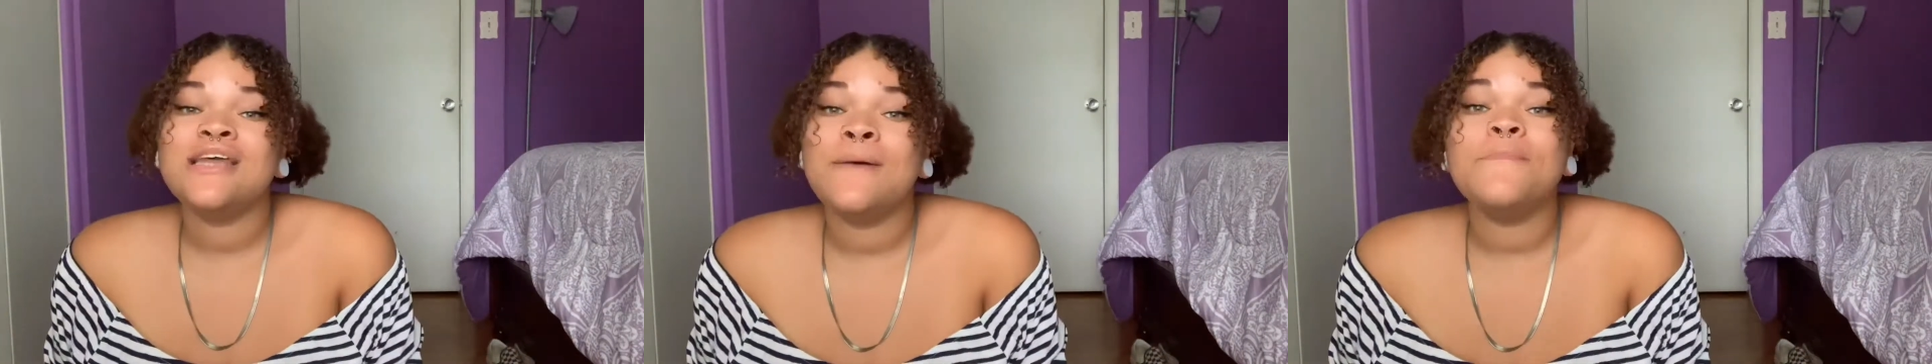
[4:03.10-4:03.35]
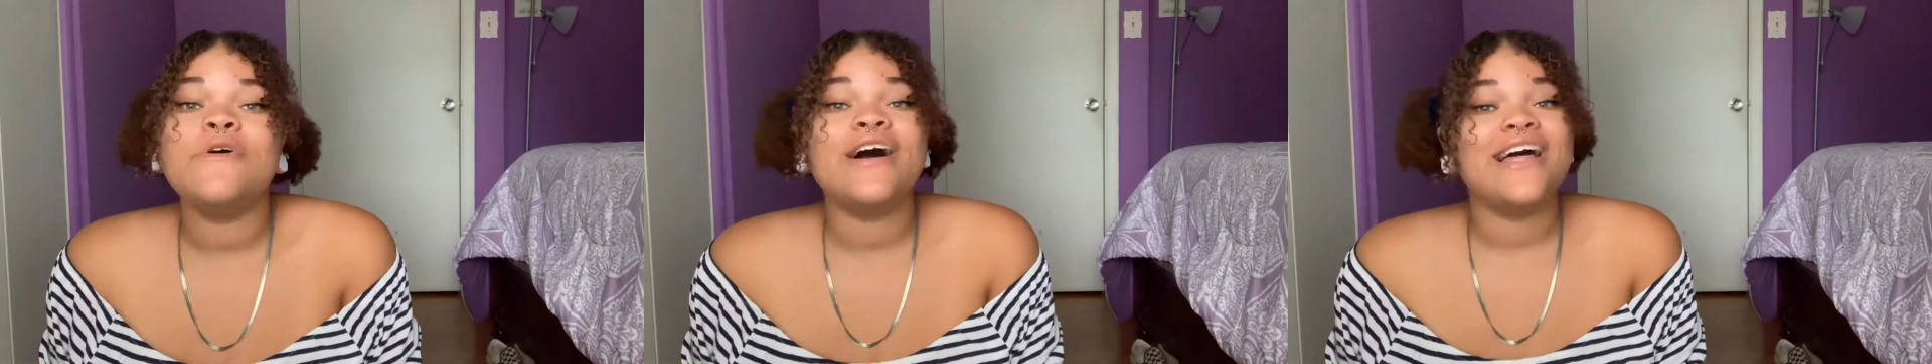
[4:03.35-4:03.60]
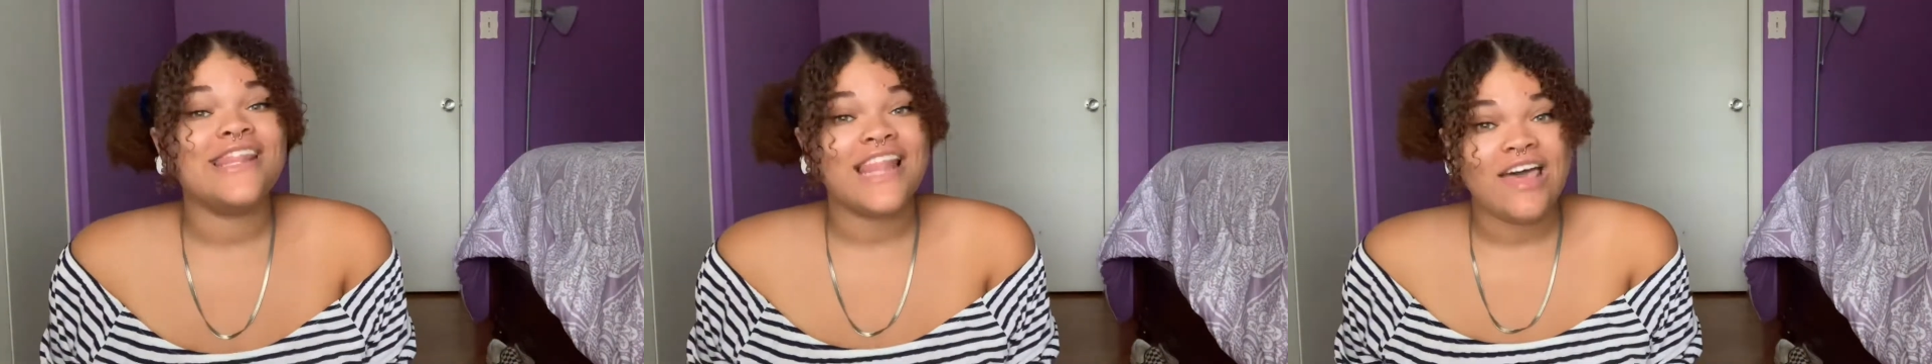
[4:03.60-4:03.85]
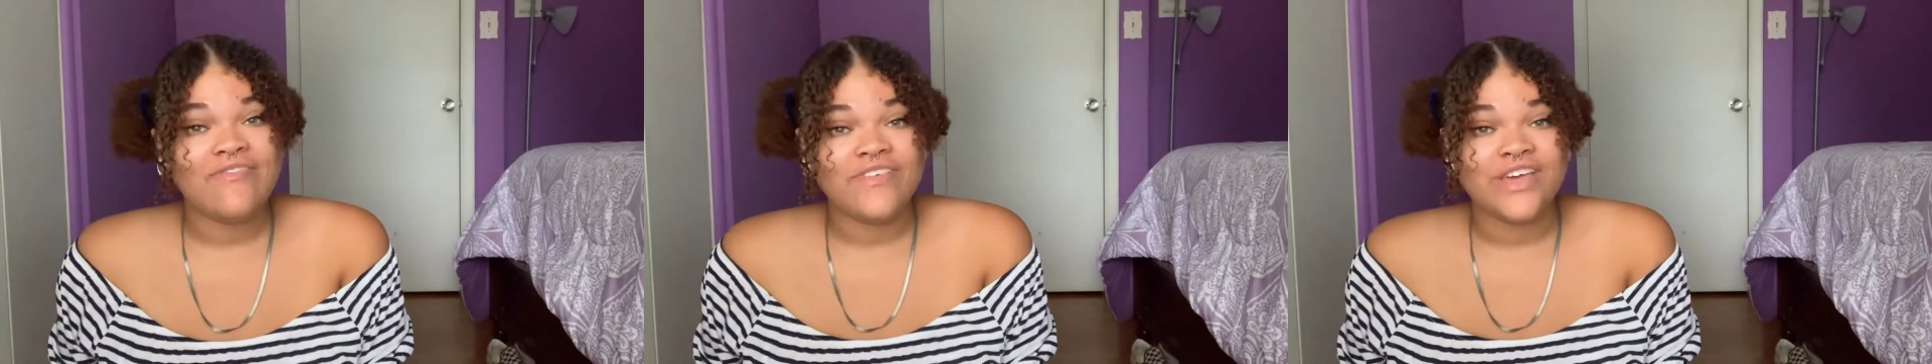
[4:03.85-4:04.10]
number
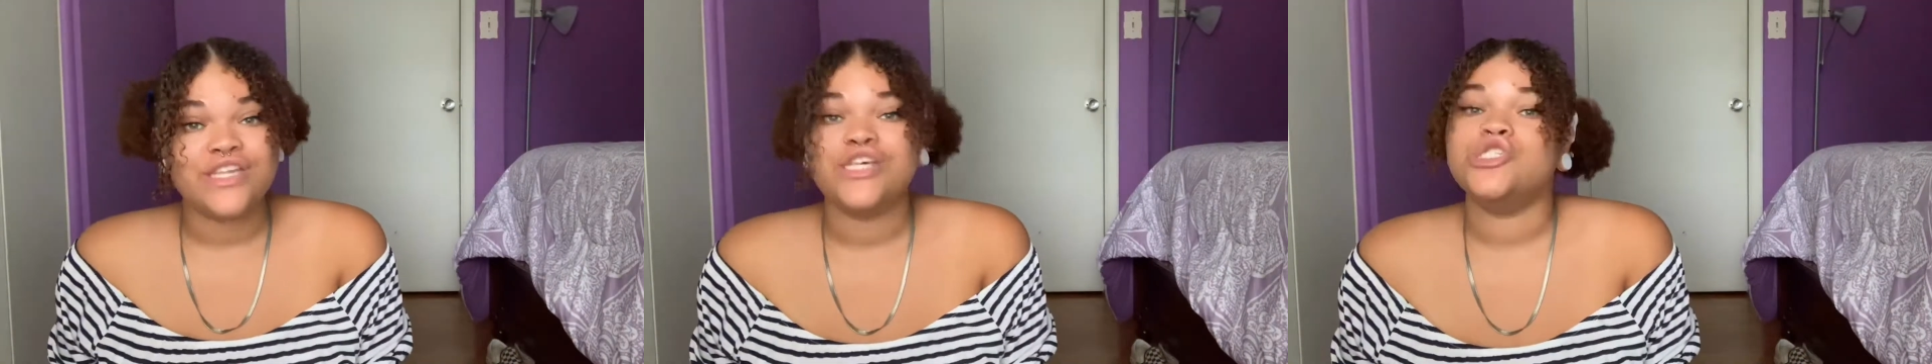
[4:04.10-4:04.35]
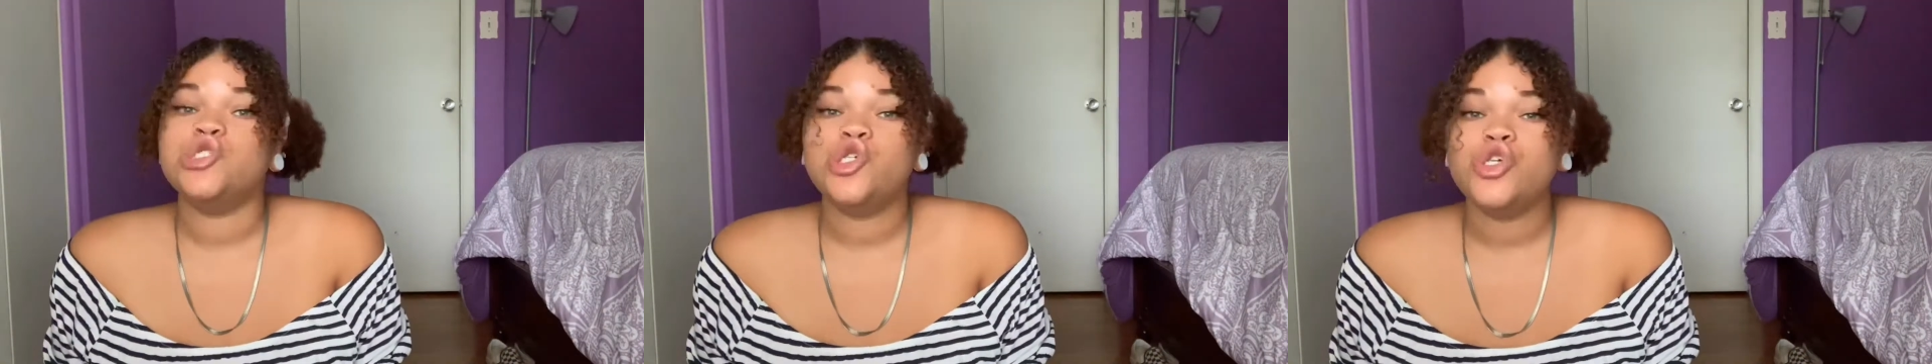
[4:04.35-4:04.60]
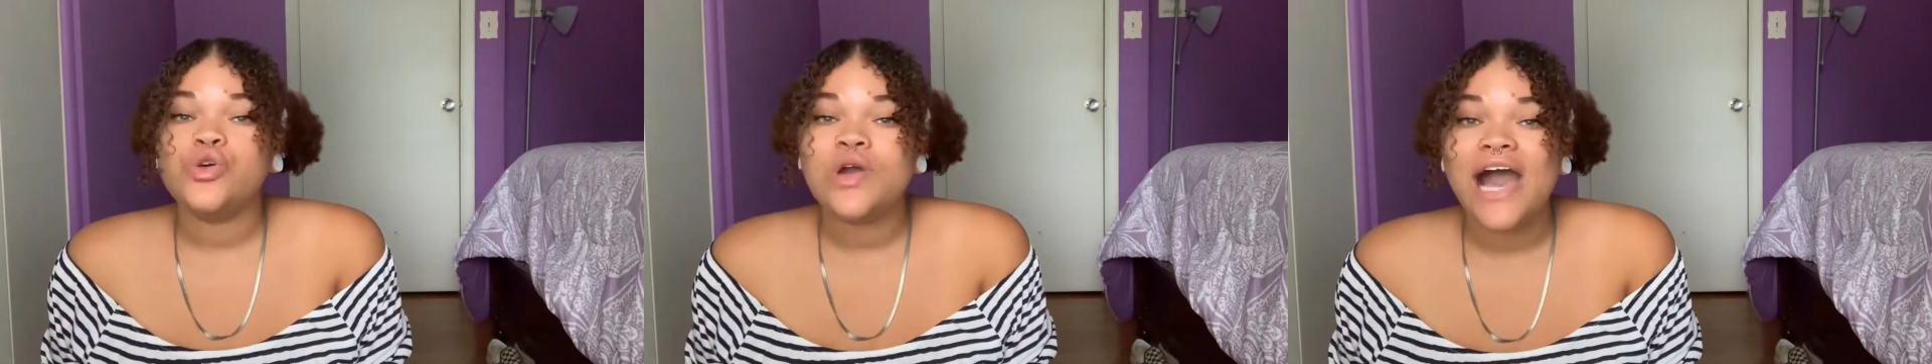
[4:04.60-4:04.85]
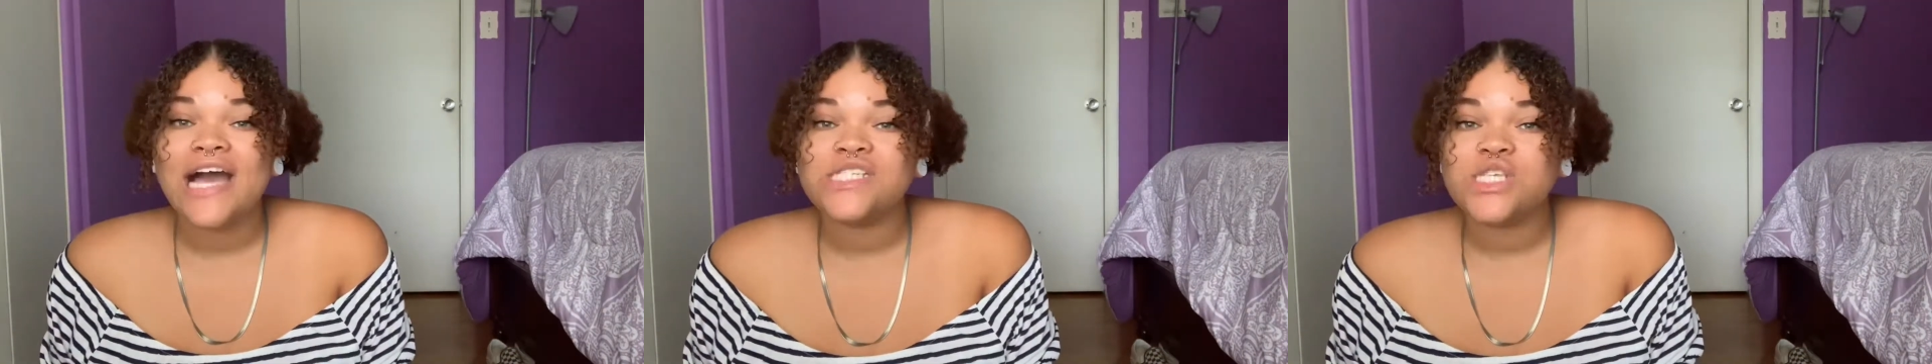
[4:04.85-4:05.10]
11. Do you
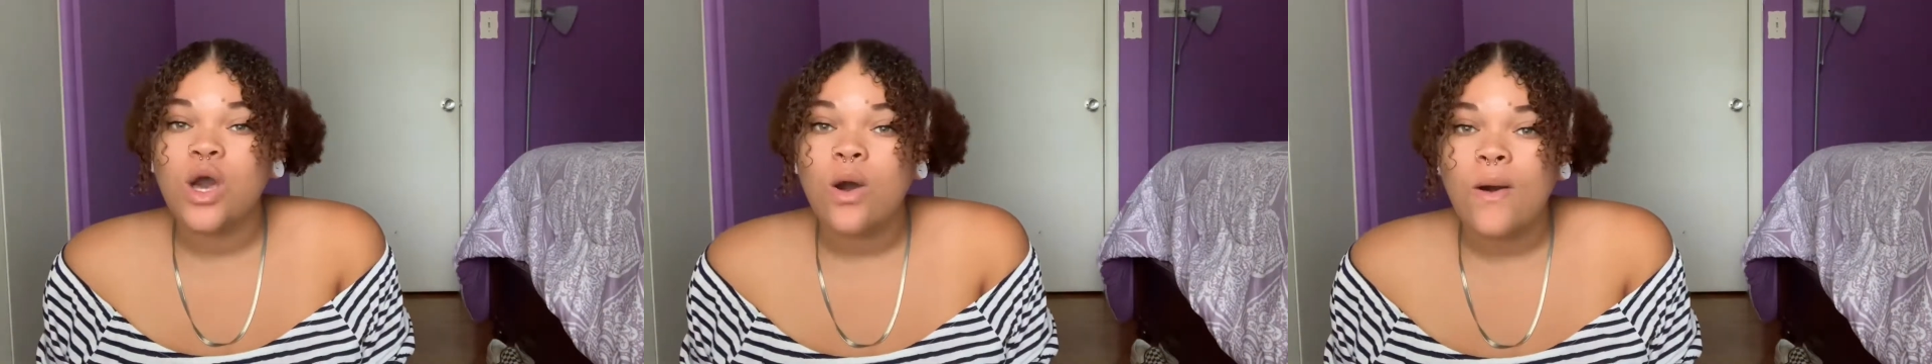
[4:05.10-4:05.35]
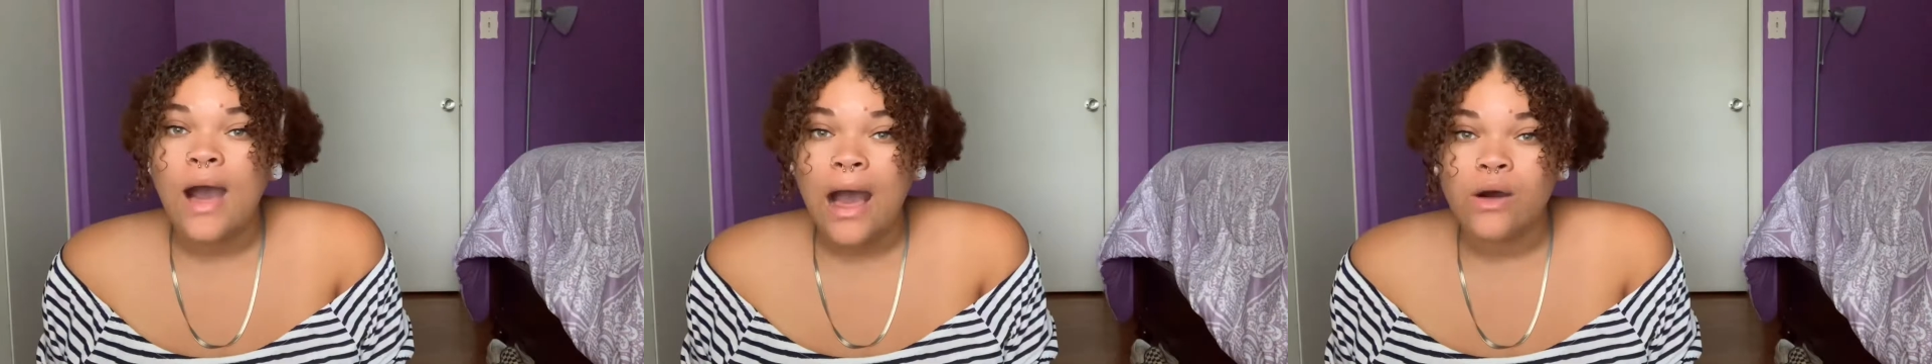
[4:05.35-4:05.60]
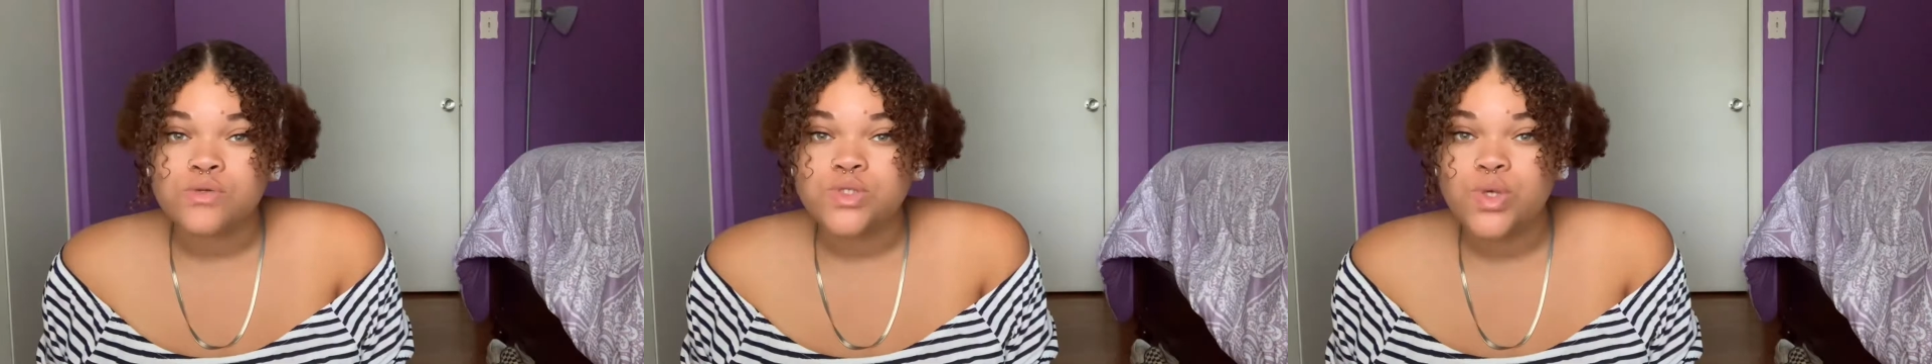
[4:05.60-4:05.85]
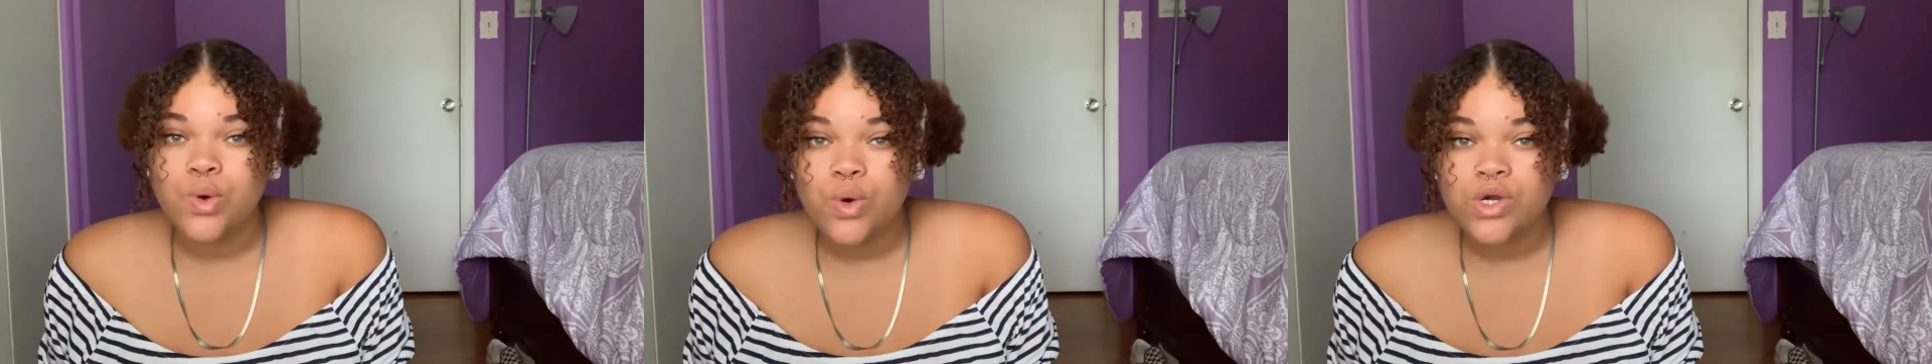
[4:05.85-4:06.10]
guys go
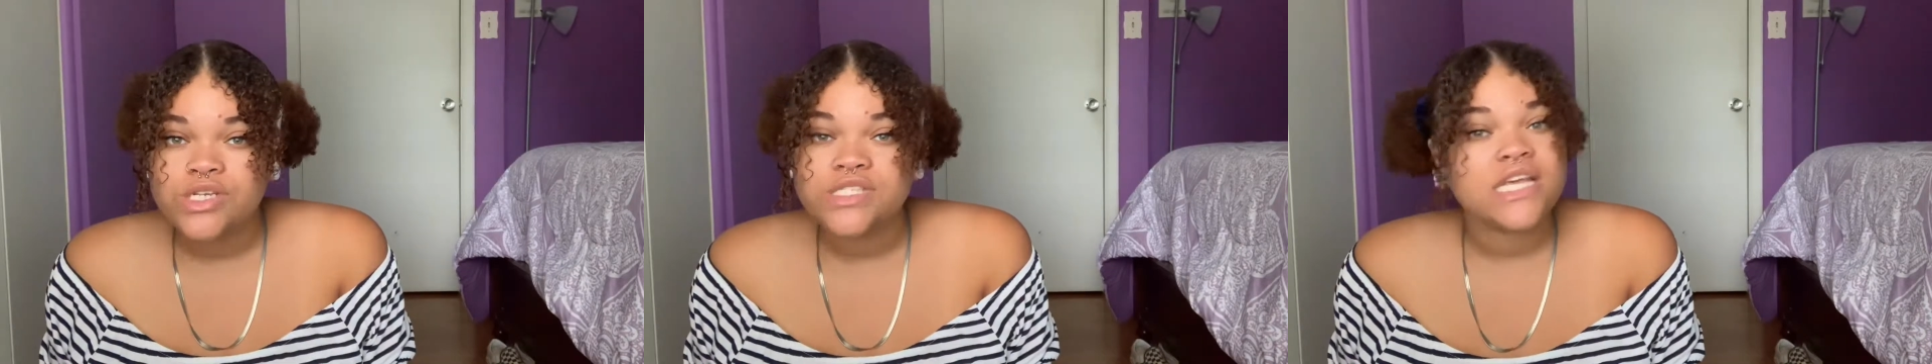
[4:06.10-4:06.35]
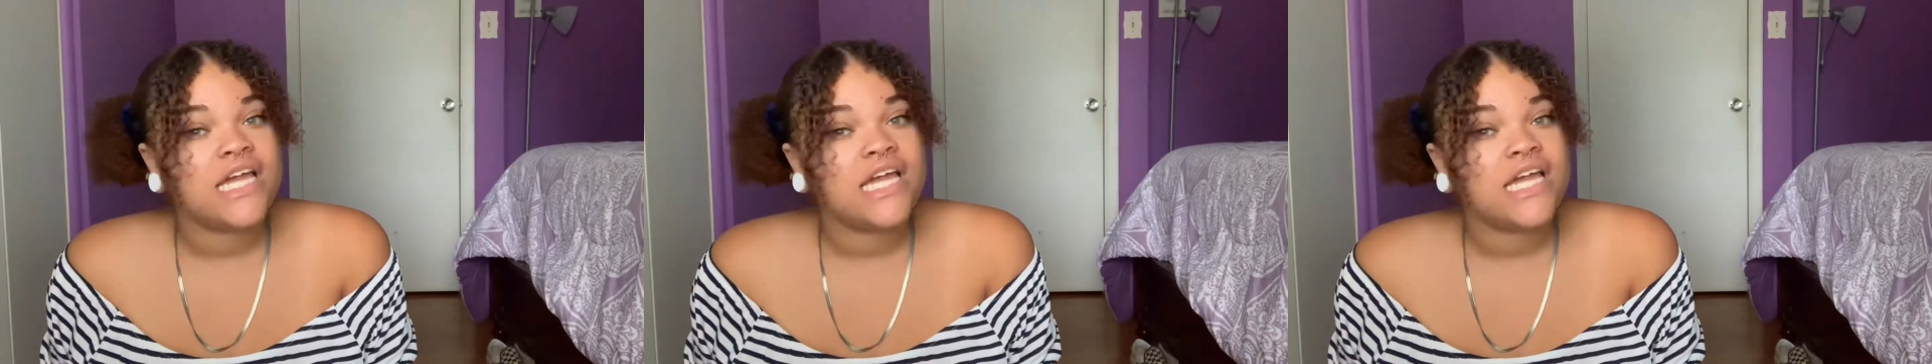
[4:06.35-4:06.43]
outdoors?